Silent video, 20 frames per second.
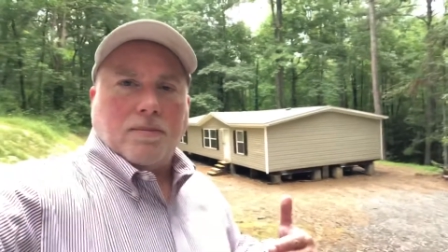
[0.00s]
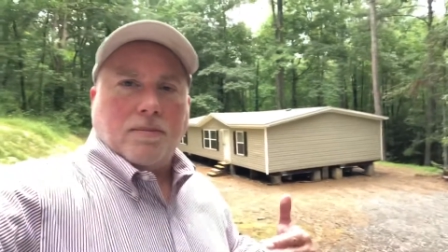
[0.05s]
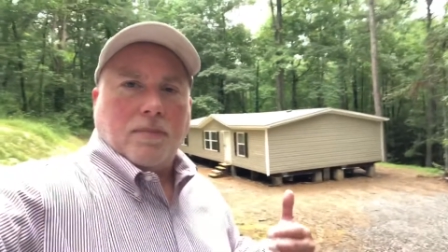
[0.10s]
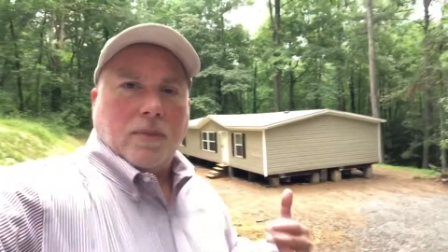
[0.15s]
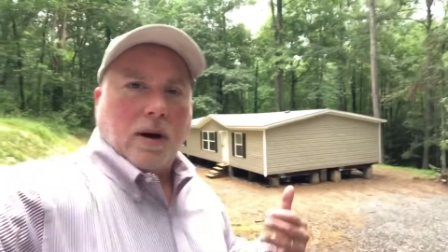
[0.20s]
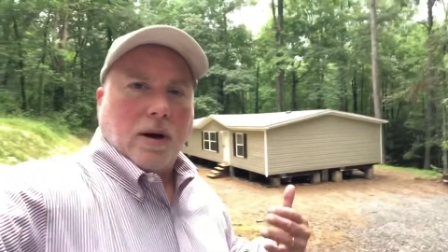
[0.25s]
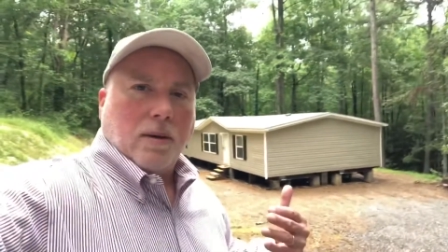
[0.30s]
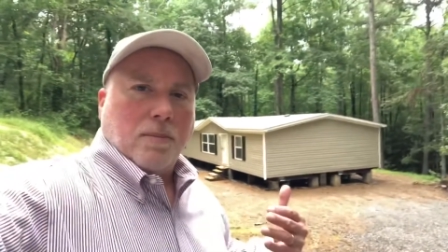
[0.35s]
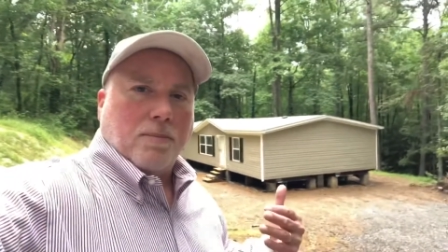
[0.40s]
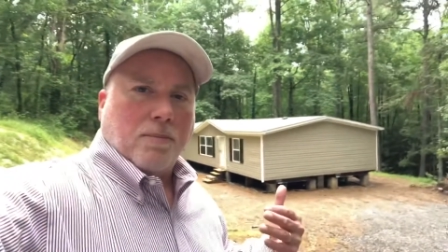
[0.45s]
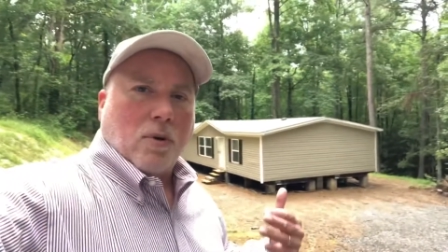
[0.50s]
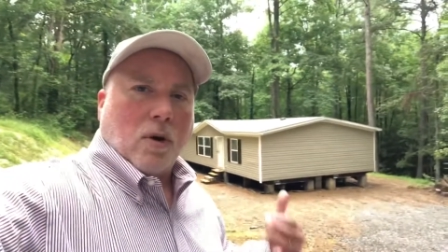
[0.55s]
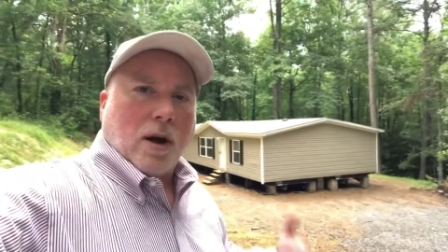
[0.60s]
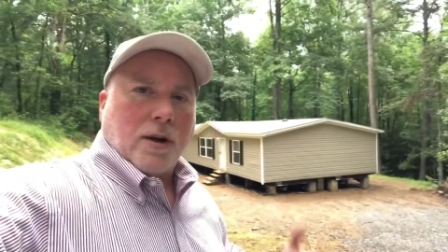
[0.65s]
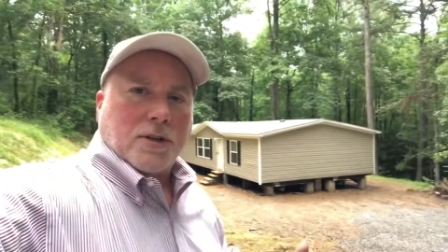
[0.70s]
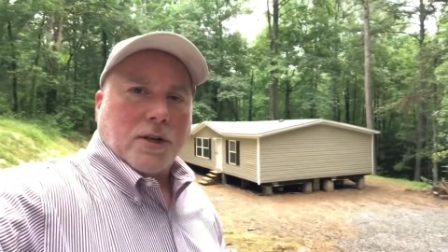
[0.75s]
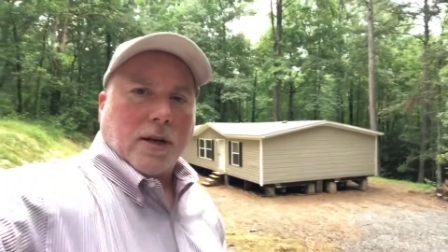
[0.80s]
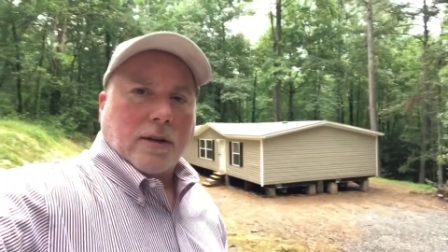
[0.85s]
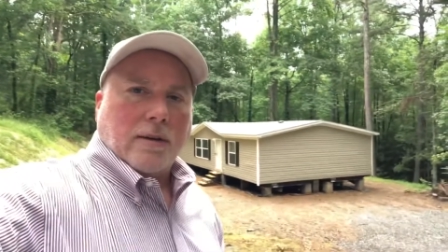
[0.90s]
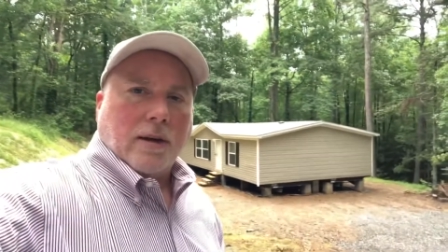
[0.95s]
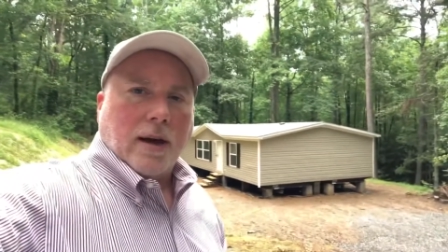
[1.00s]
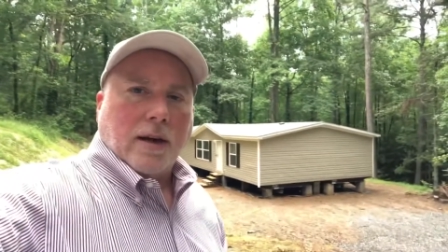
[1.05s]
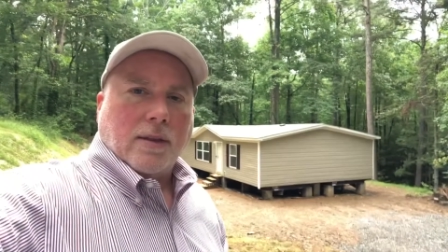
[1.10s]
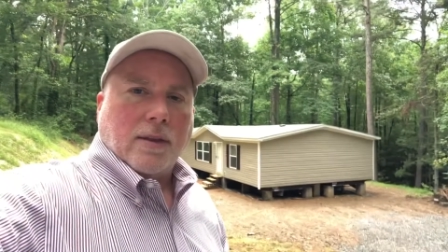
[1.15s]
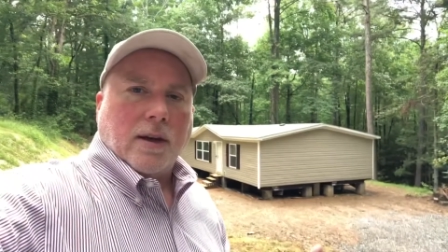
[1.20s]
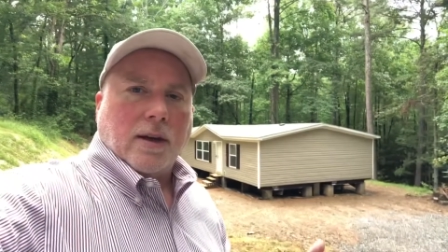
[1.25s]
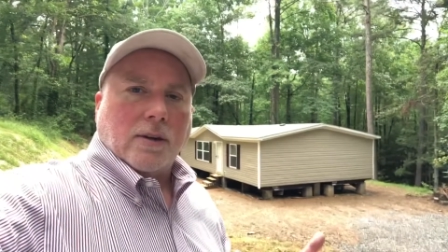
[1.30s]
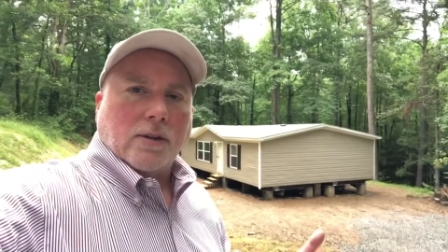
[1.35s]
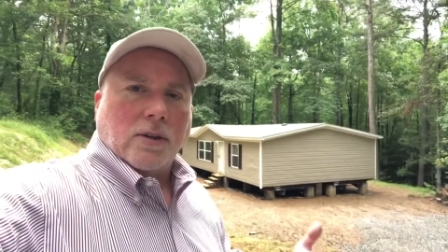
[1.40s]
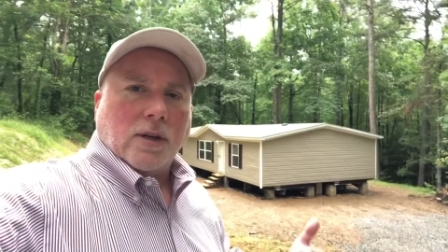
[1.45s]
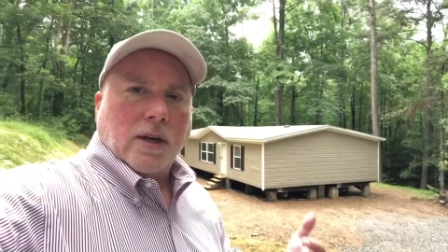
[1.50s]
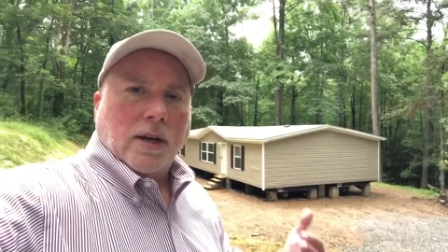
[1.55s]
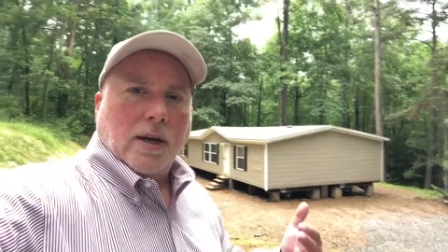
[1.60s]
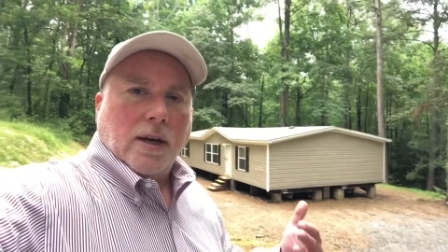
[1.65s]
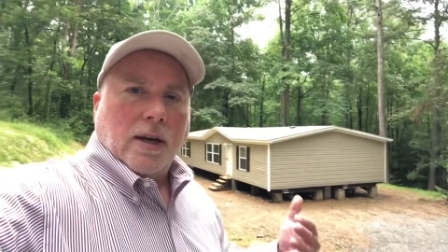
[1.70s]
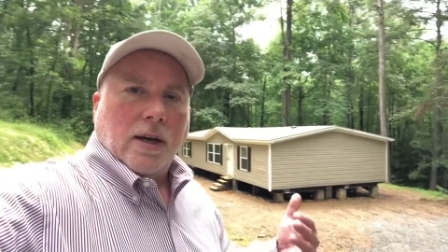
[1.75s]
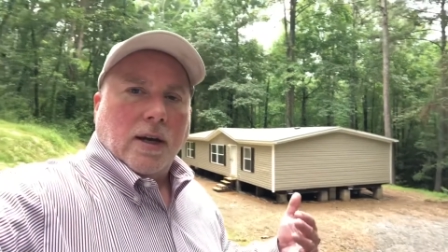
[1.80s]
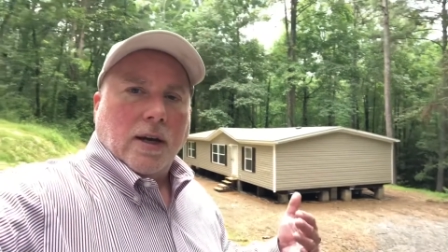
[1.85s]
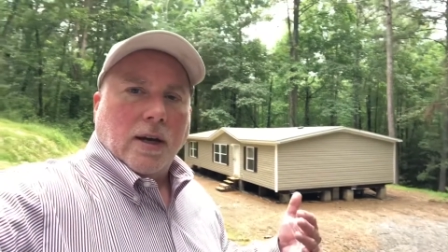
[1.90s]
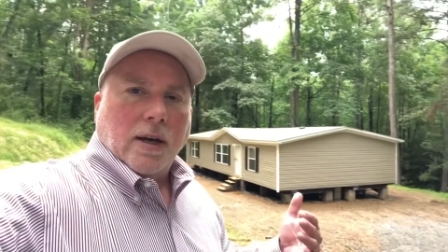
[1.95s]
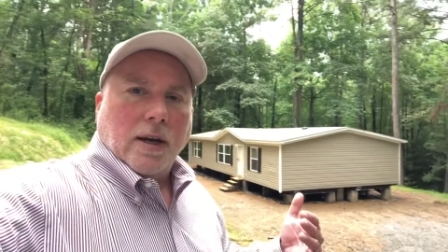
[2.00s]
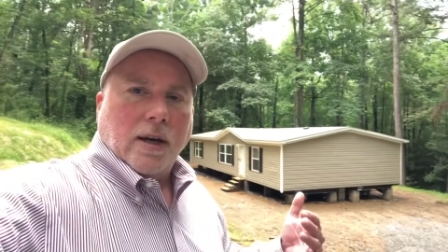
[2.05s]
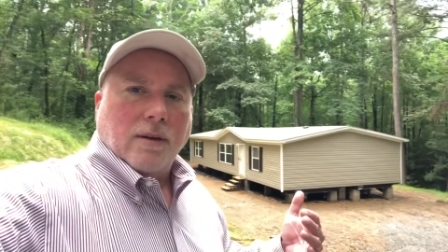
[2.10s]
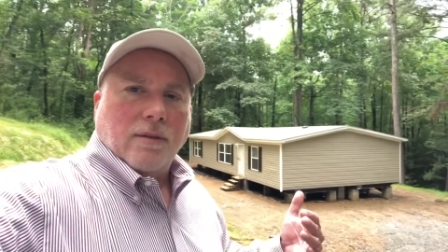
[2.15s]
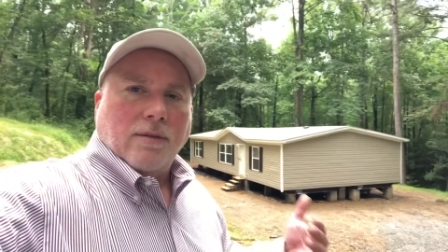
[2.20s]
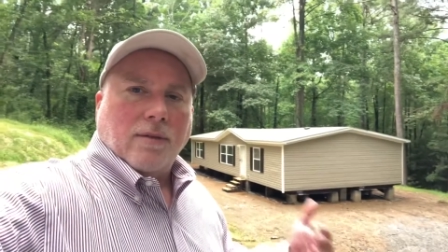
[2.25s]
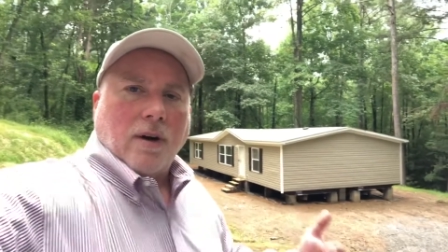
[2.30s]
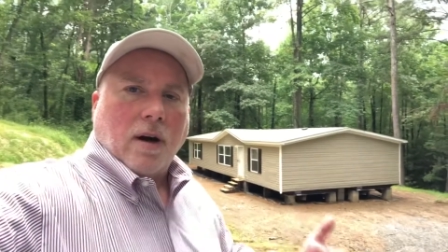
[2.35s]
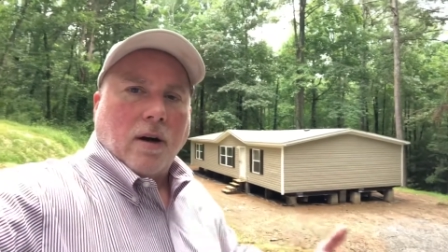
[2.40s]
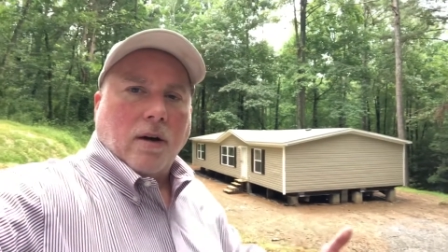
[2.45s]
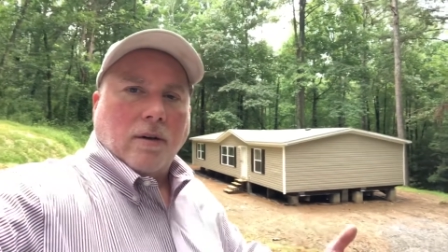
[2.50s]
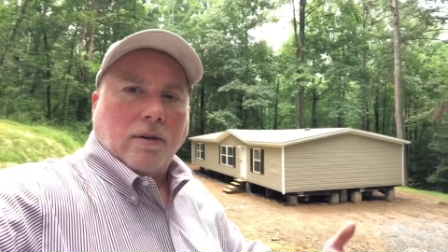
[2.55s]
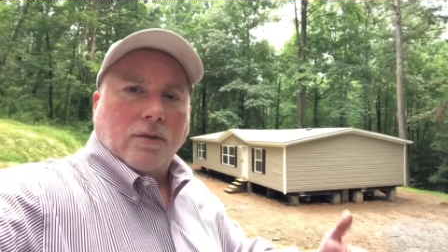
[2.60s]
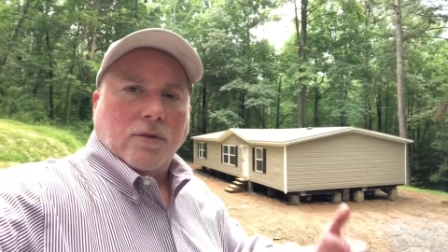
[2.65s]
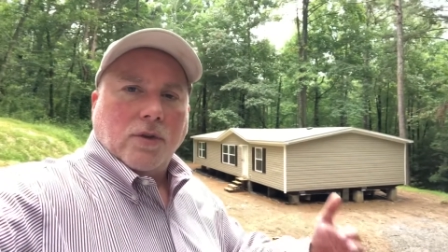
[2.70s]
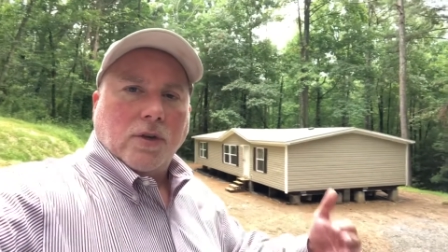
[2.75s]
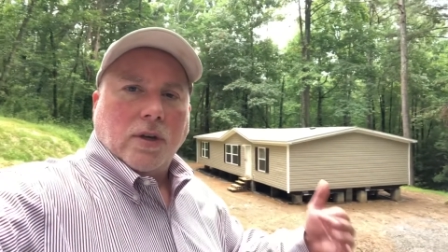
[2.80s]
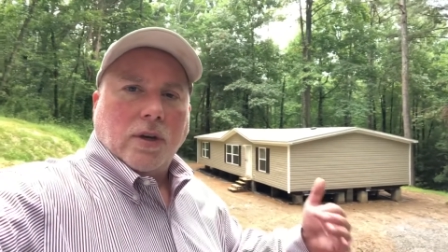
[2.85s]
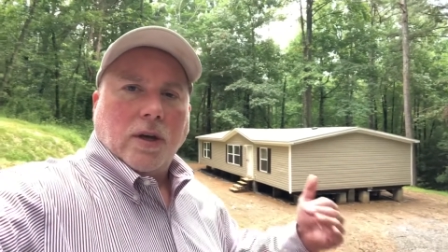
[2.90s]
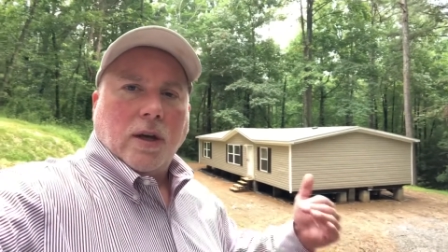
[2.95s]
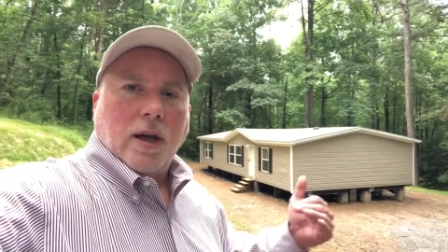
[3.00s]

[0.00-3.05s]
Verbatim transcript: a uh, project like this involves